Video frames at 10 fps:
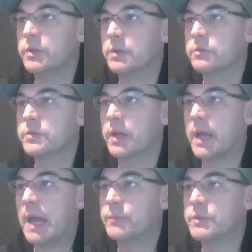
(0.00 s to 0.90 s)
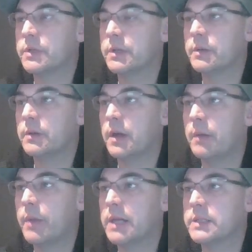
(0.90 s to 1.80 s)
You can also
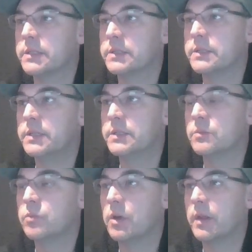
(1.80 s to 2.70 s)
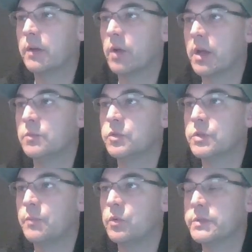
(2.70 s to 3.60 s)
capture parts of the cities as well. That'll go
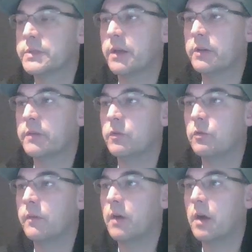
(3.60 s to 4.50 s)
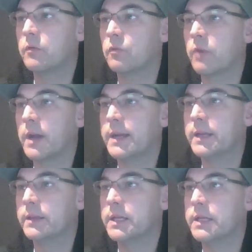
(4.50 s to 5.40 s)
towards your points total, give you an overall
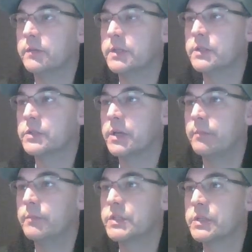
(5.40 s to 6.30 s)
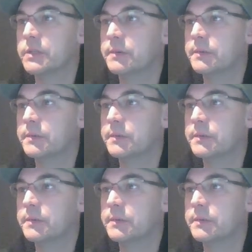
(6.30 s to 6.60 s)
rating at the end of each mission.